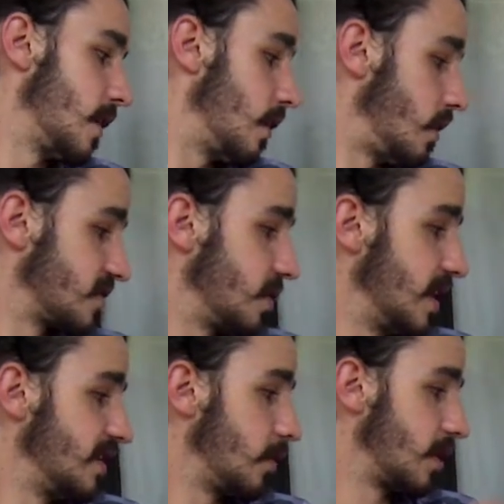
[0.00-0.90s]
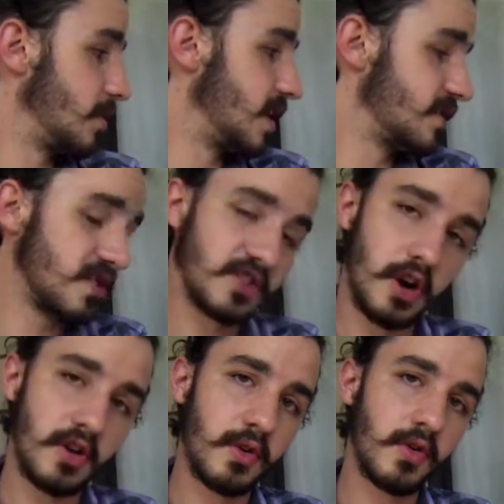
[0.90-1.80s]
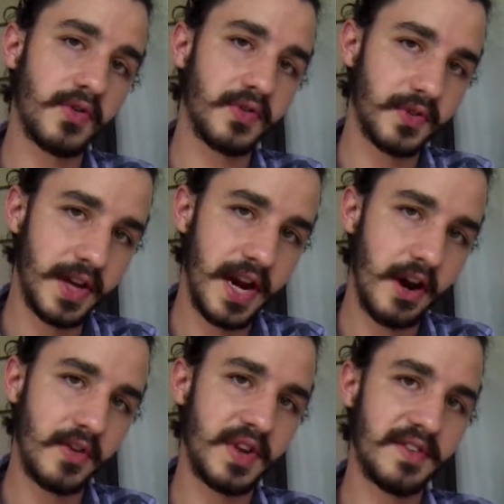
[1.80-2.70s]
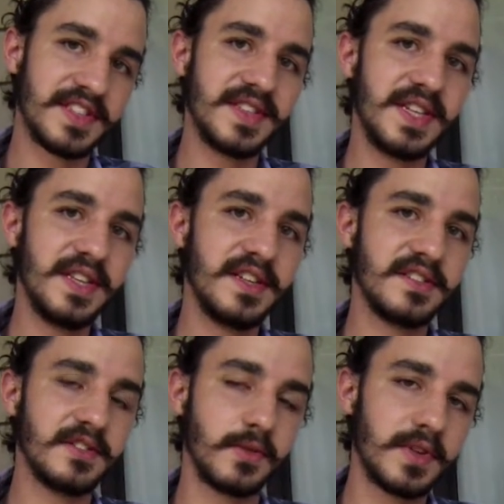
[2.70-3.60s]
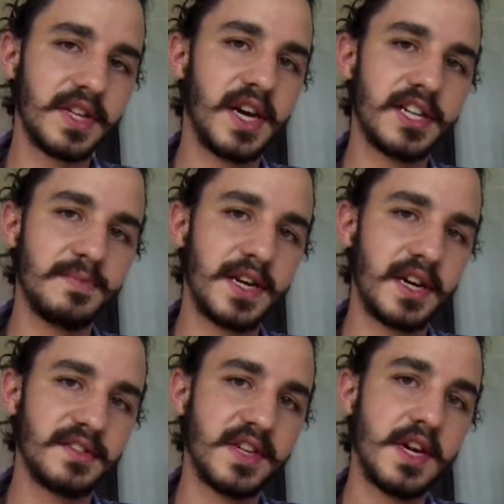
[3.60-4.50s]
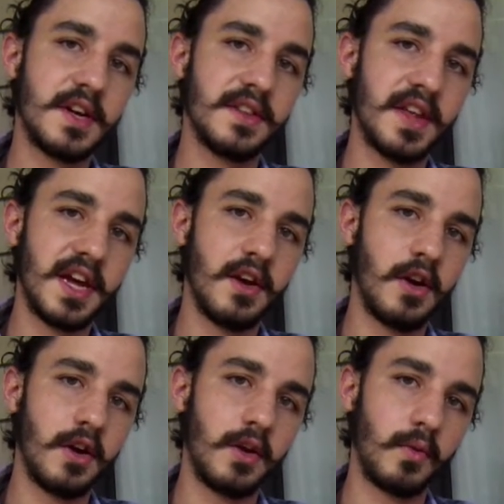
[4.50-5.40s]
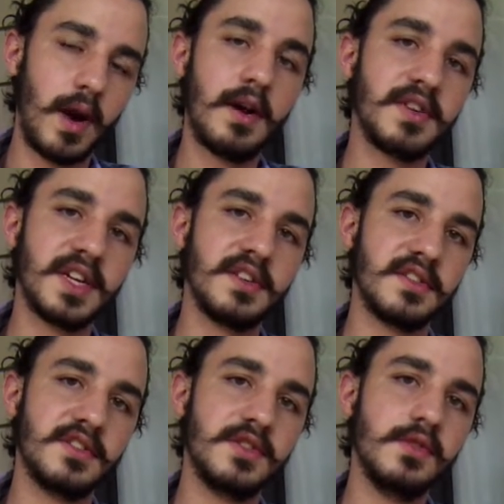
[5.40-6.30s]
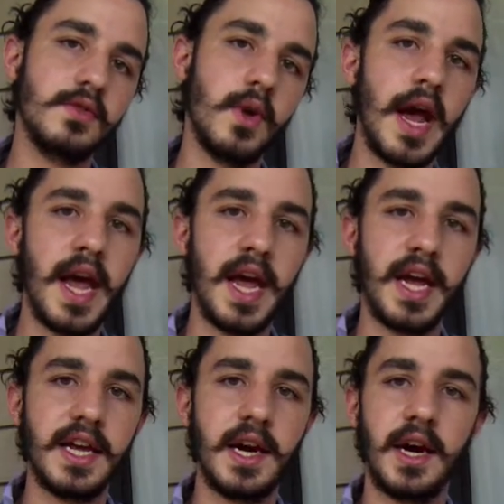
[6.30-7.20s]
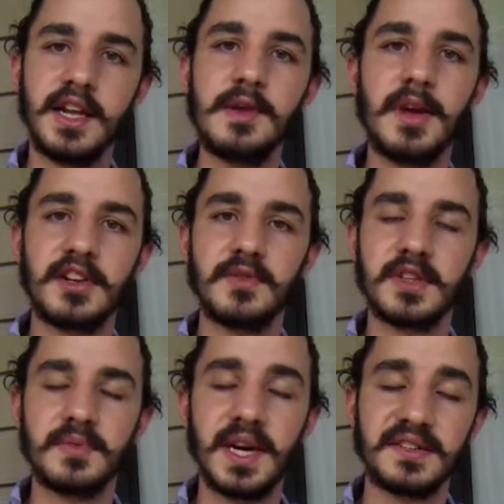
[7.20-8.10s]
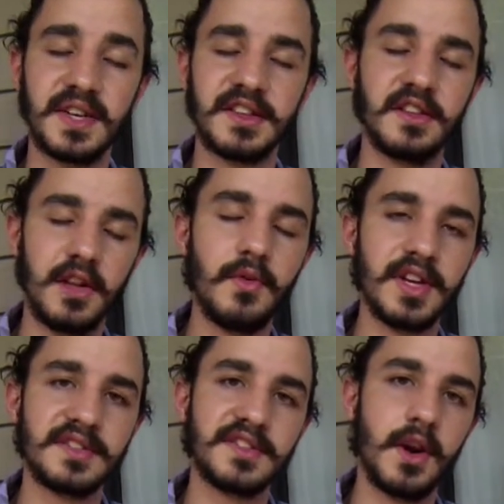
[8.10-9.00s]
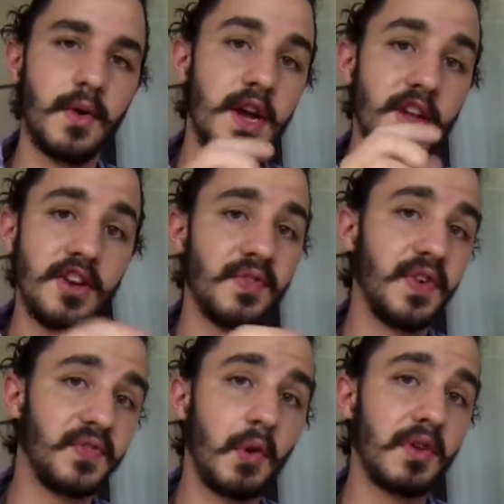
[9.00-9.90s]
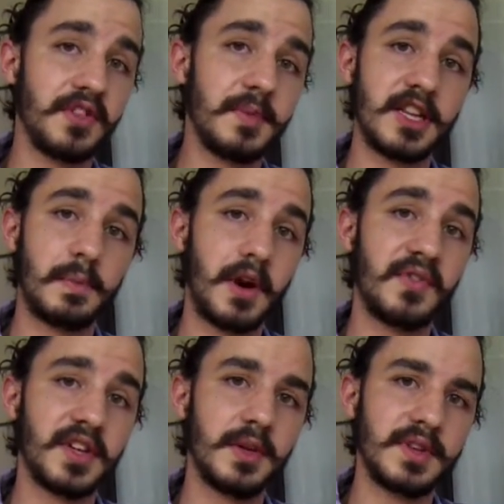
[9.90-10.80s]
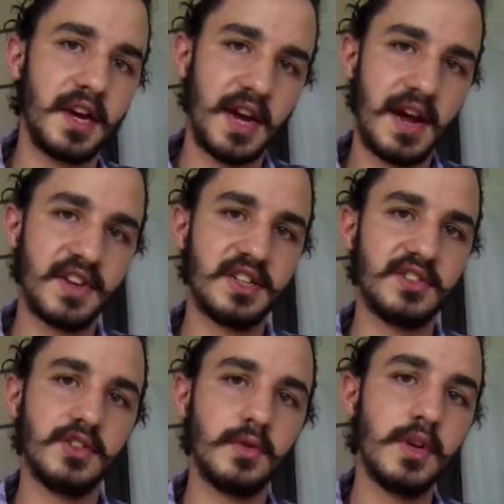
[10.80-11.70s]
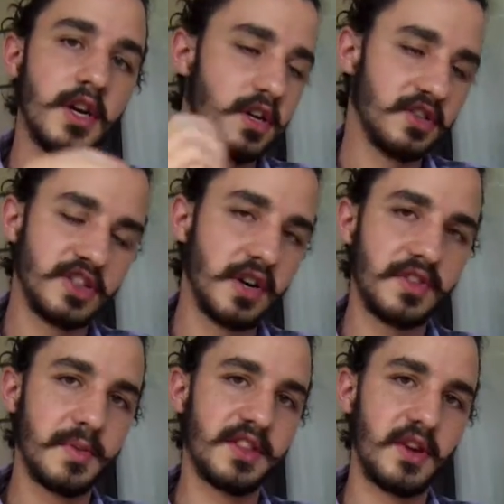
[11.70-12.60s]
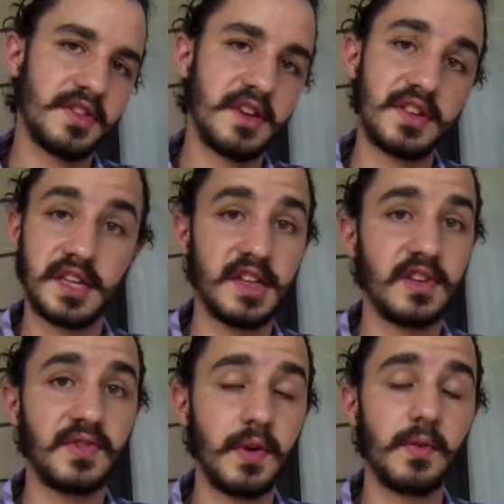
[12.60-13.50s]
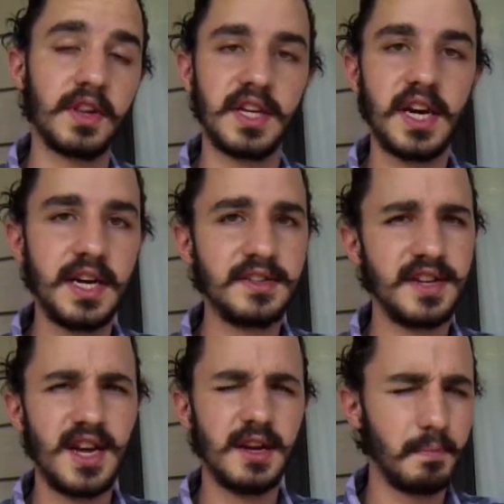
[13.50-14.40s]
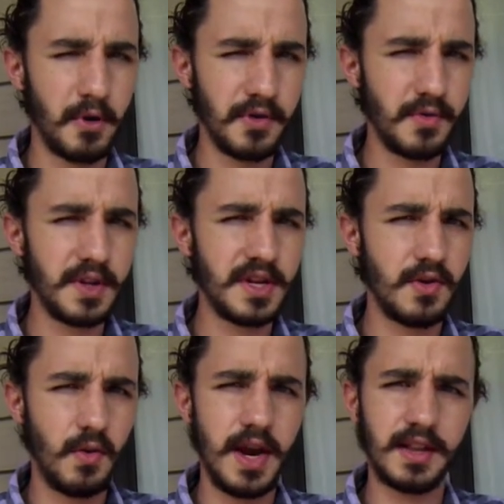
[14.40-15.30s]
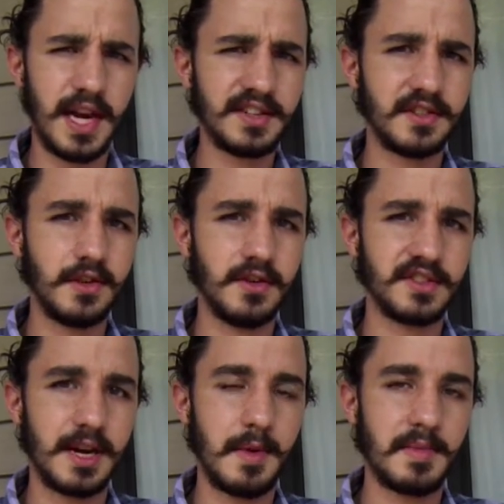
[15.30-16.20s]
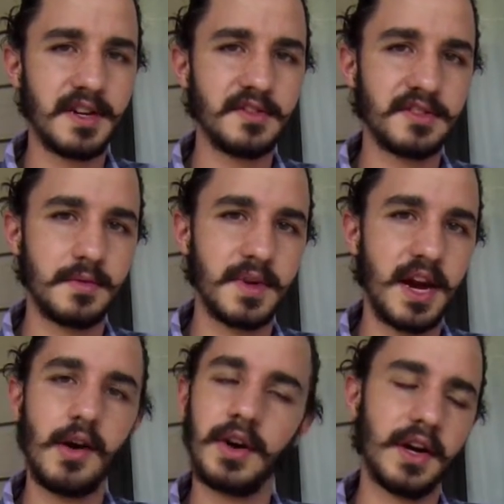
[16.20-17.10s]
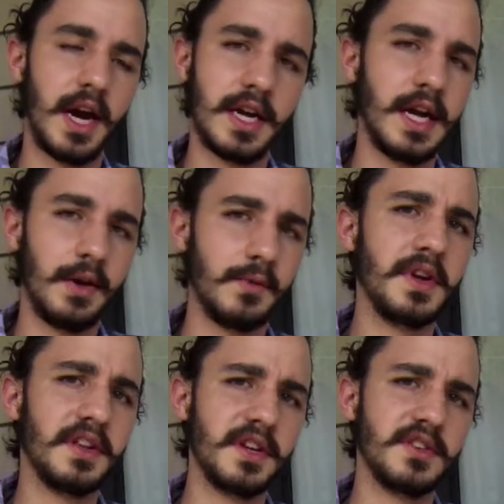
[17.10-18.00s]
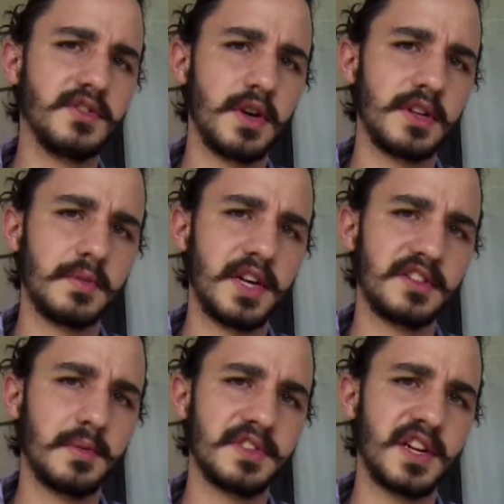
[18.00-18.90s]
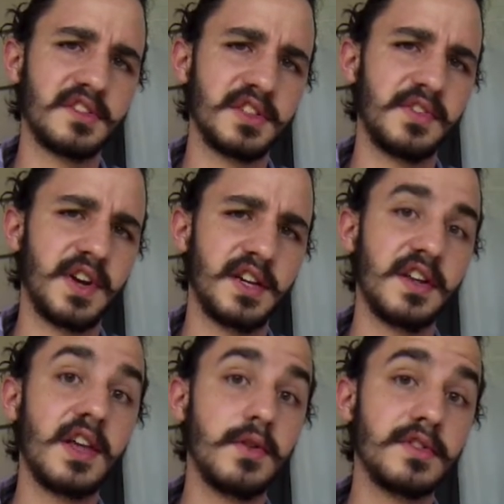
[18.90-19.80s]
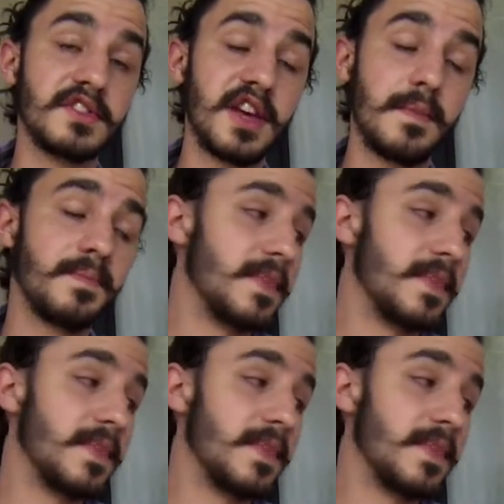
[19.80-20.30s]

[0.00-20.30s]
Also in there, we're gonna be using charcoal flare. If you haven't seen these are really nice because they are rounded to a heat management device like the Lotus, so you can fit 4 of them in there perfectly without having to shove them in there or anything like that. They just fit really nice. Burn really great, last a long time. I've been using them now, and I really enjoy them. The last couple sessions I've gotten to use them.